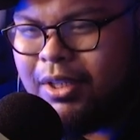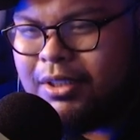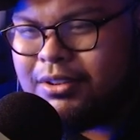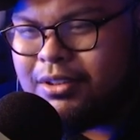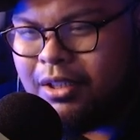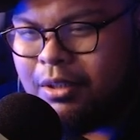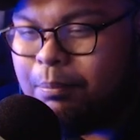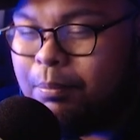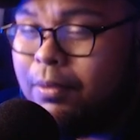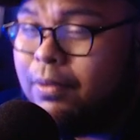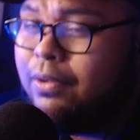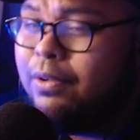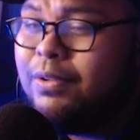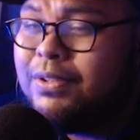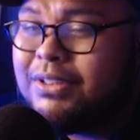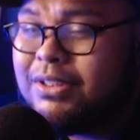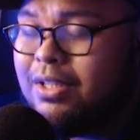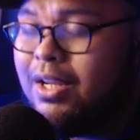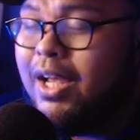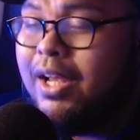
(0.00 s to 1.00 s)
It's going to put you
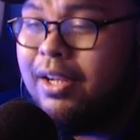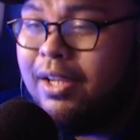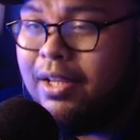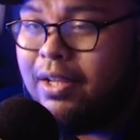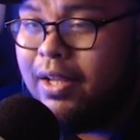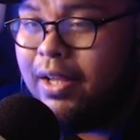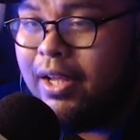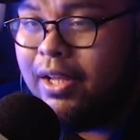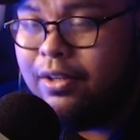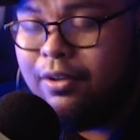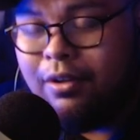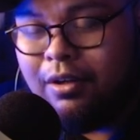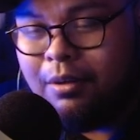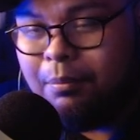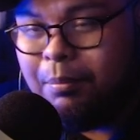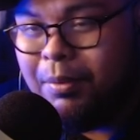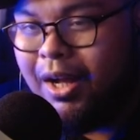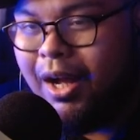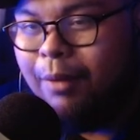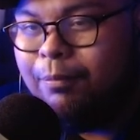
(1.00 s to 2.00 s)
slightly ahead. You're going to
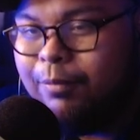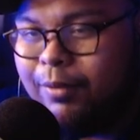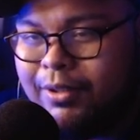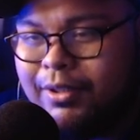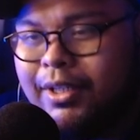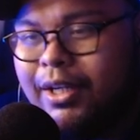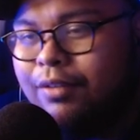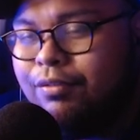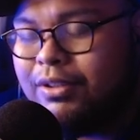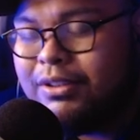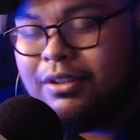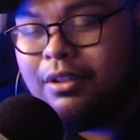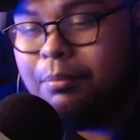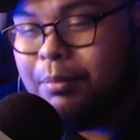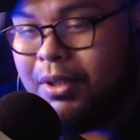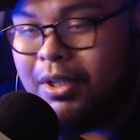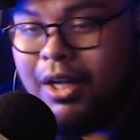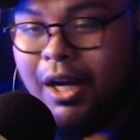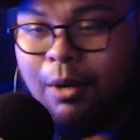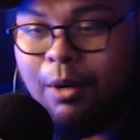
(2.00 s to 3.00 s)
be up 1 life, he's going to
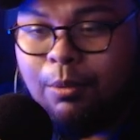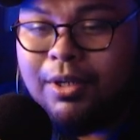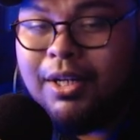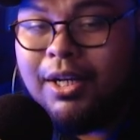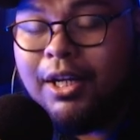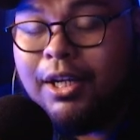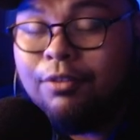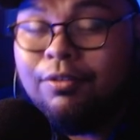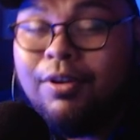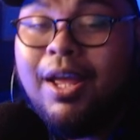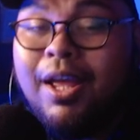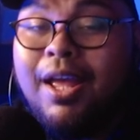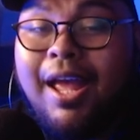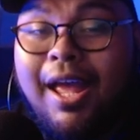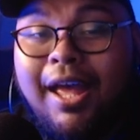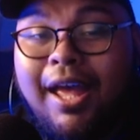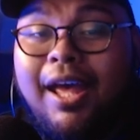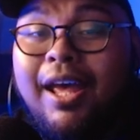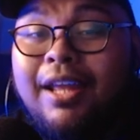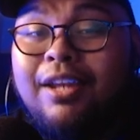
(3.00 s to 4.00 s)
be down 1 life,
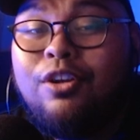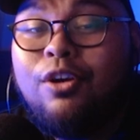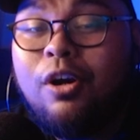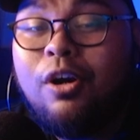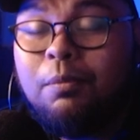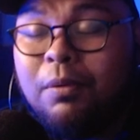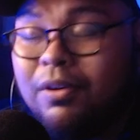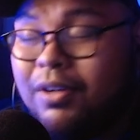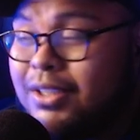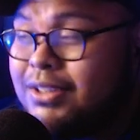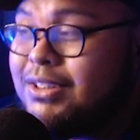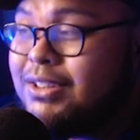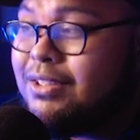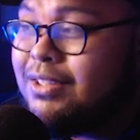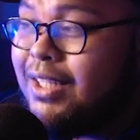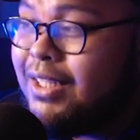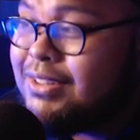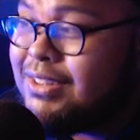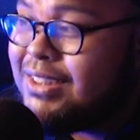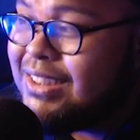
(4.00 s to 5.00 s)
and your opponent
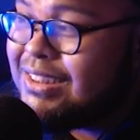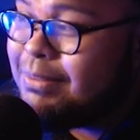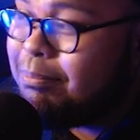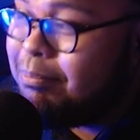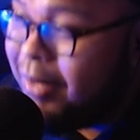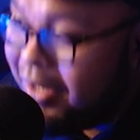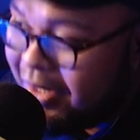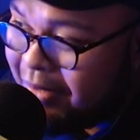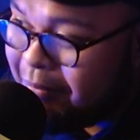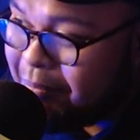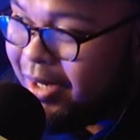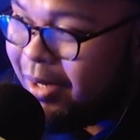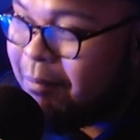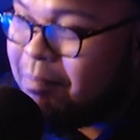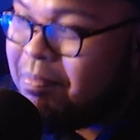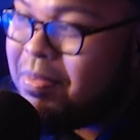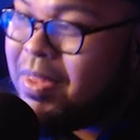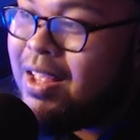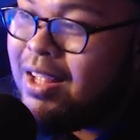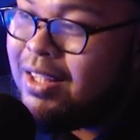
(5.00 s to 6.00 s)
still has this Big
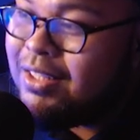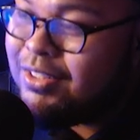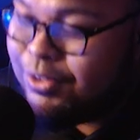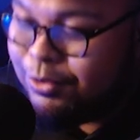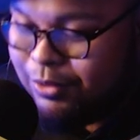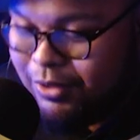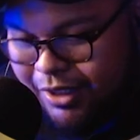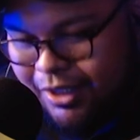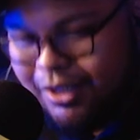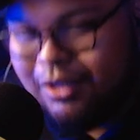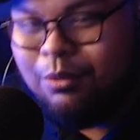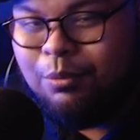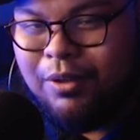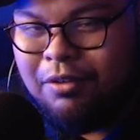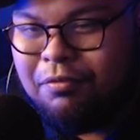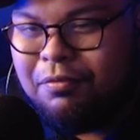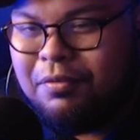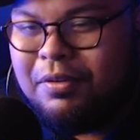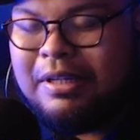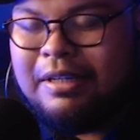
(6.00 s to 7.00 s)
Mom to deal
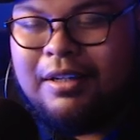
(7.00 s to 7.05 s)
with.